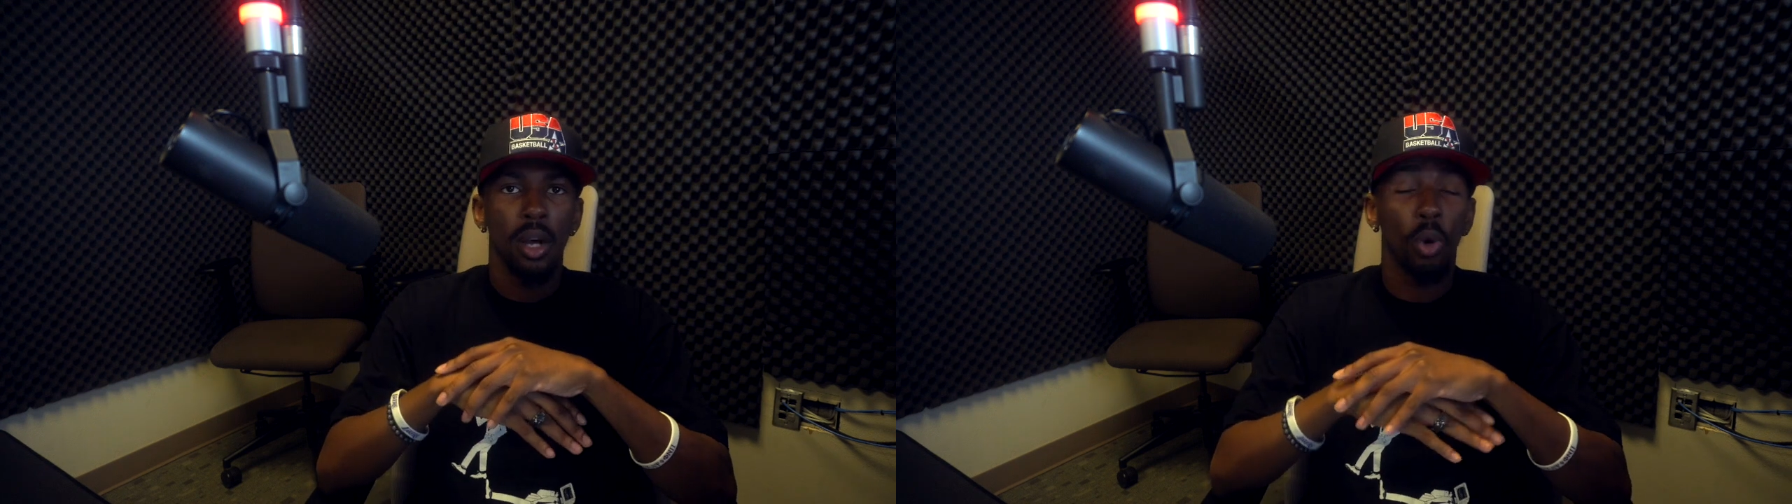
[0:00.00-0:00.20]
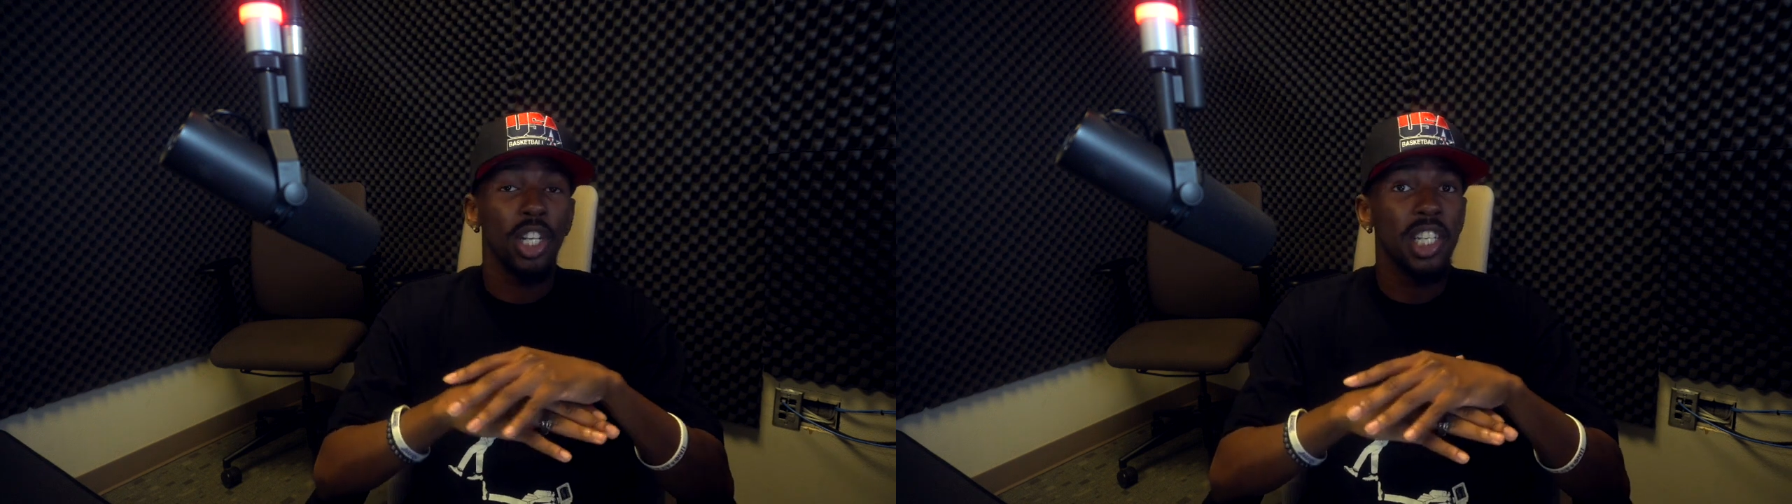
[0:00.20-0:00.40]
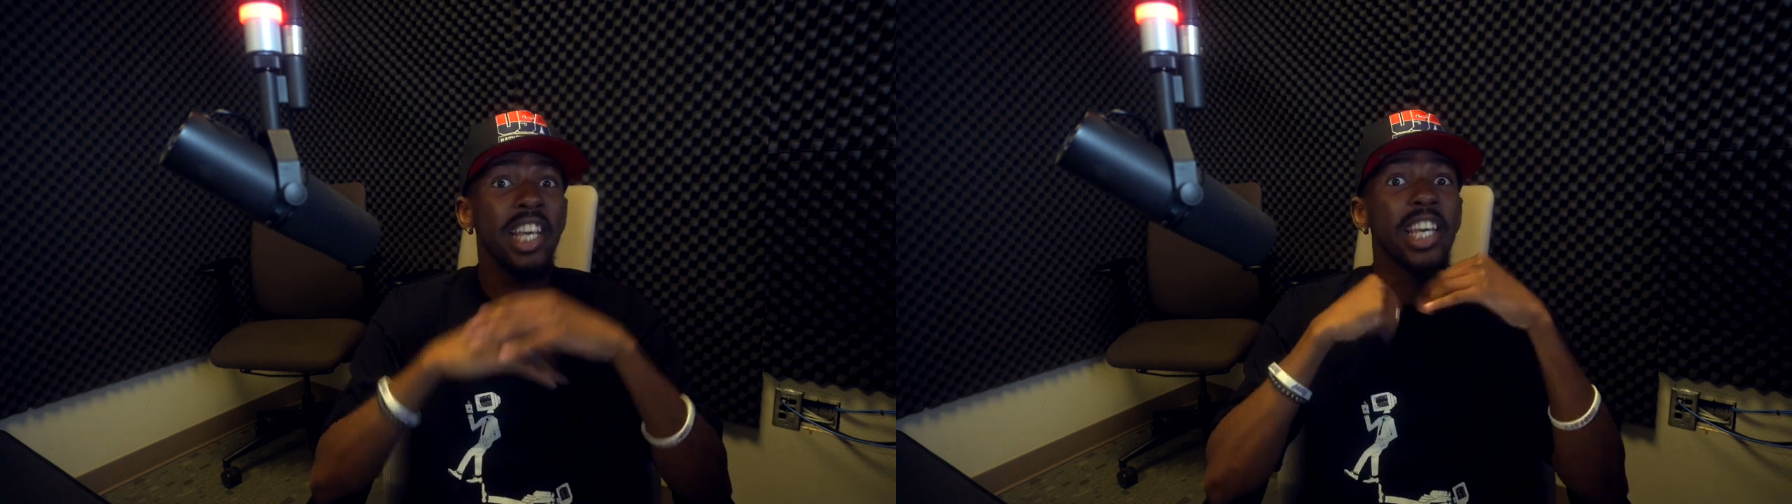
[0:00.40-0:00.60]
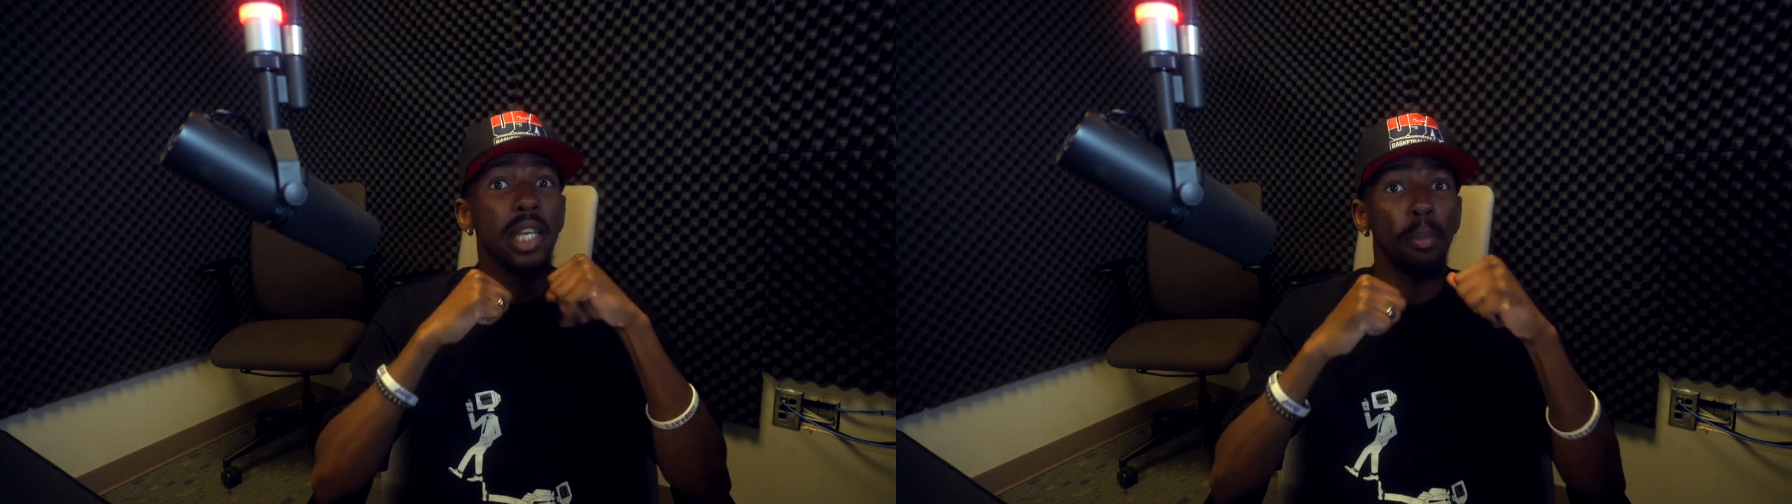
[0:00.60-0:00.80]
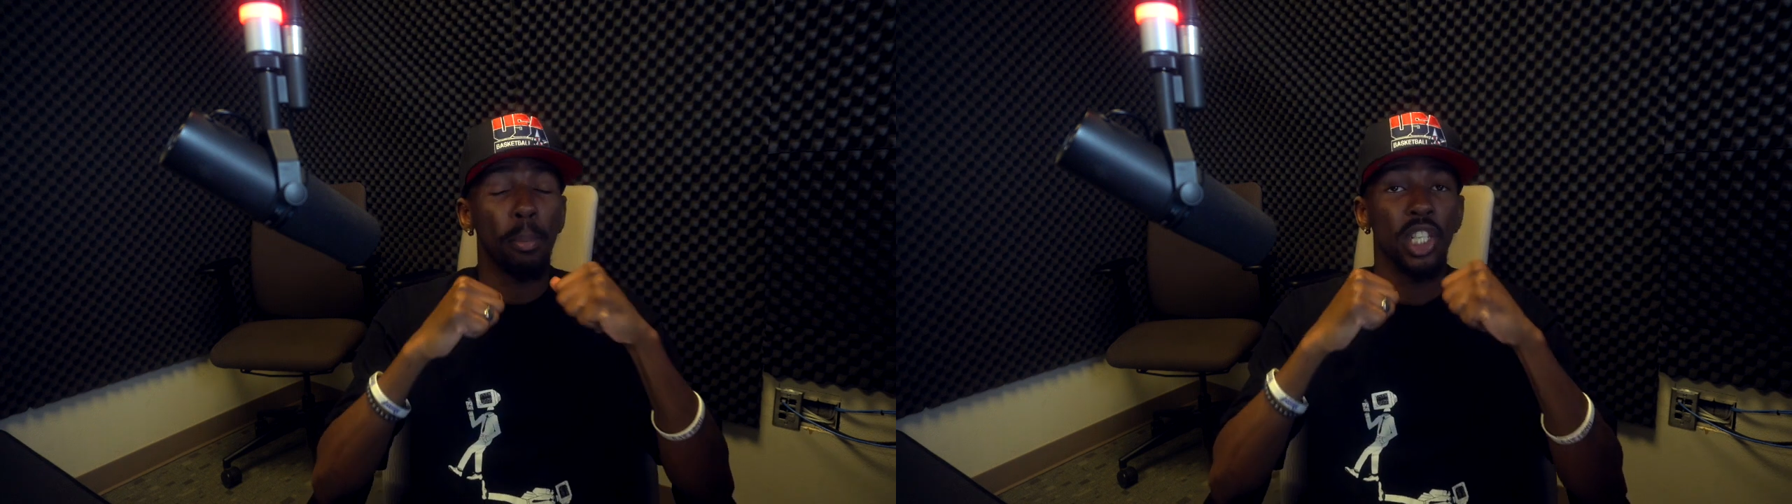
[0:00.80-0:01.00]
what does
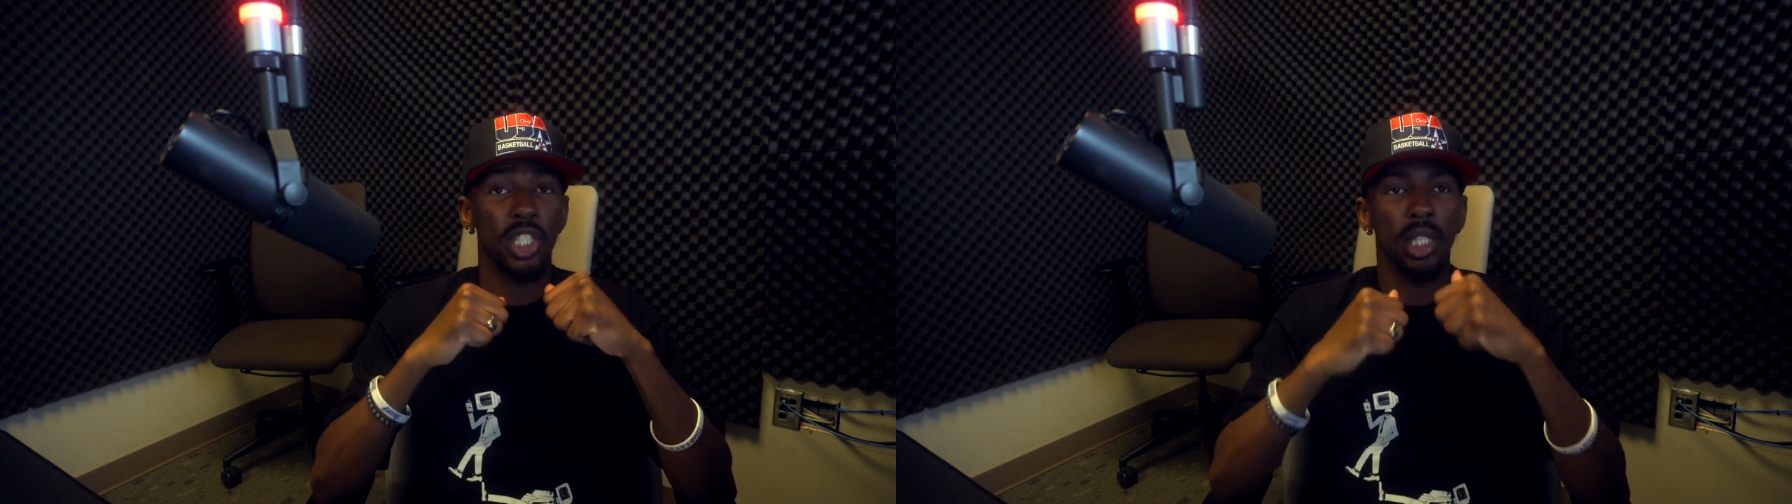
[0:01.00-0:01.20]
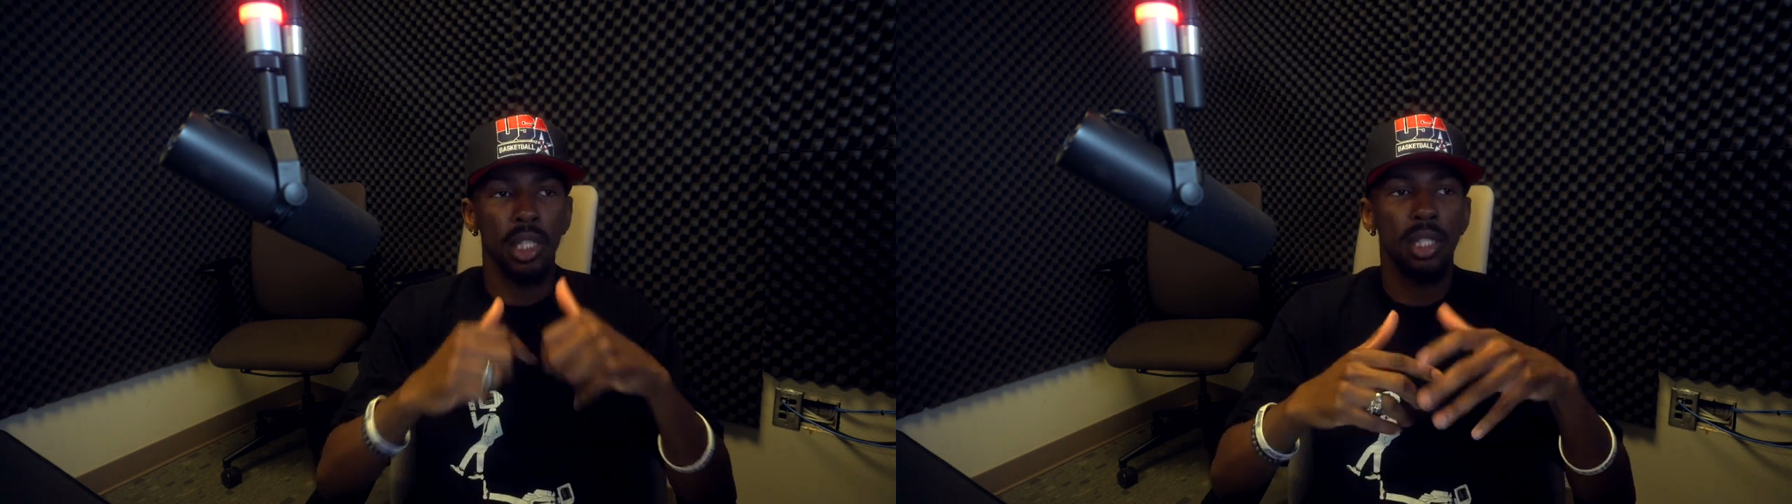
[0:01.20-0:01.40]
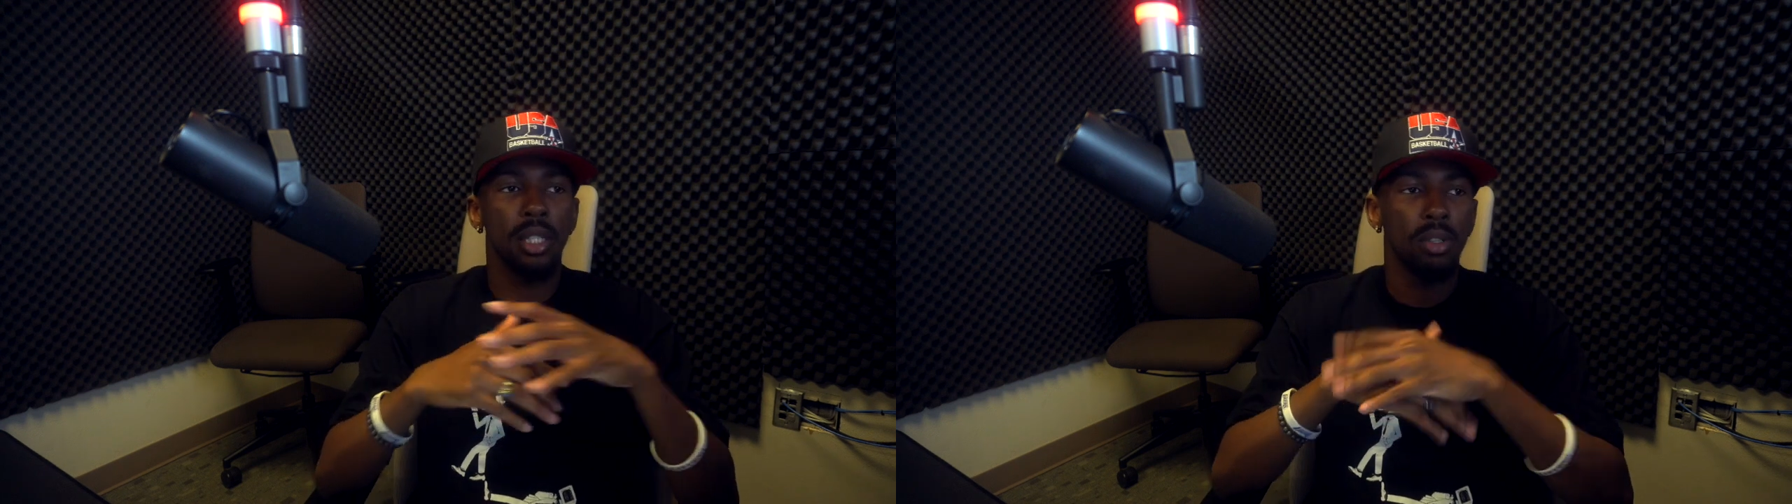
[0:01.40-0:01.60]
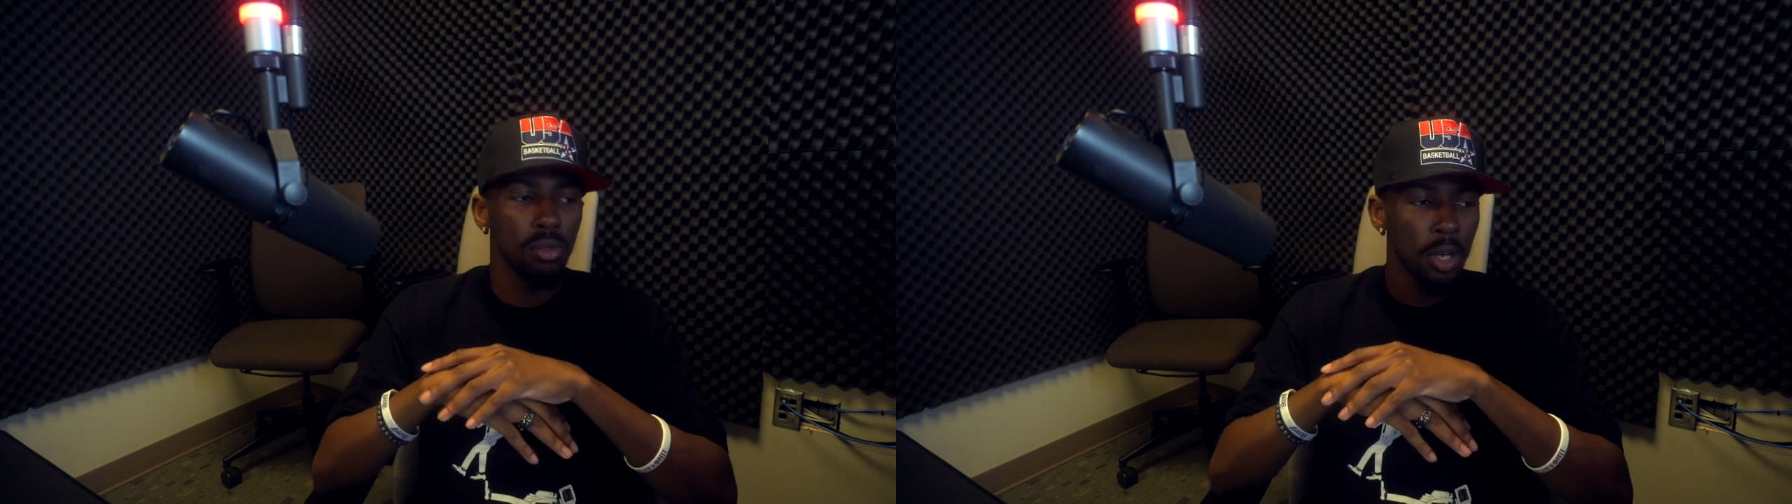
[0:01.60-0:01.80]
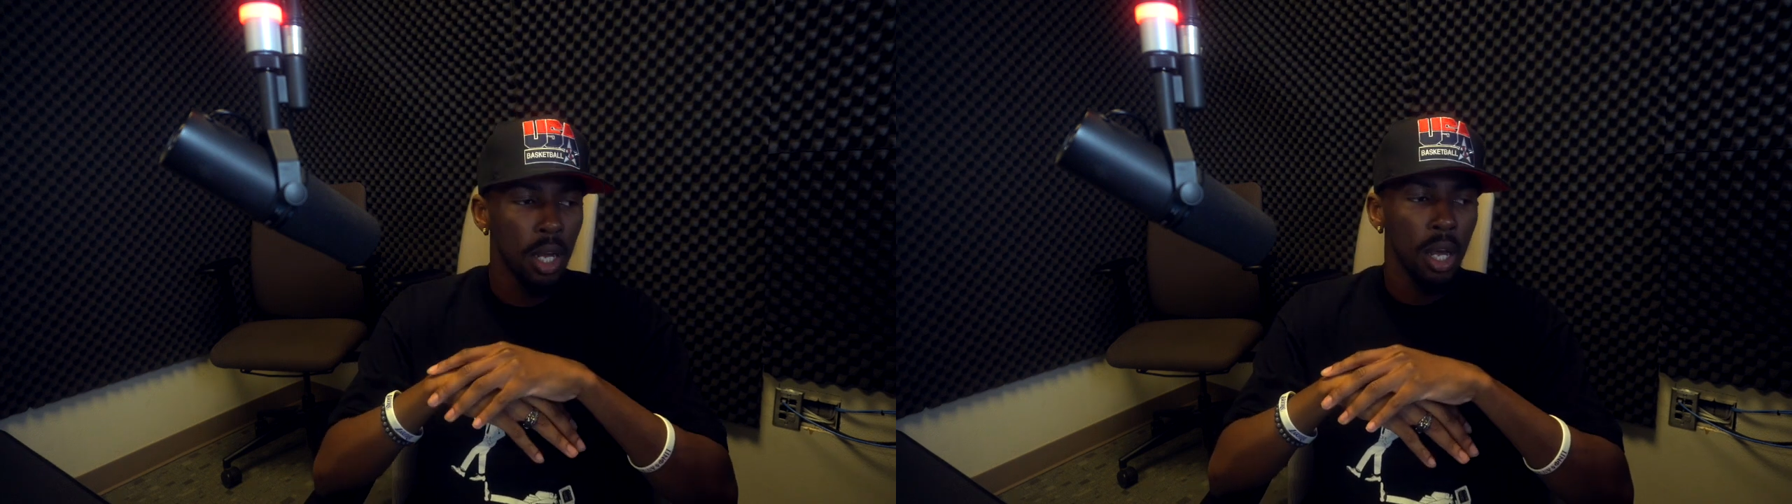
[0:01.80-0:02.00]
he personally need to do?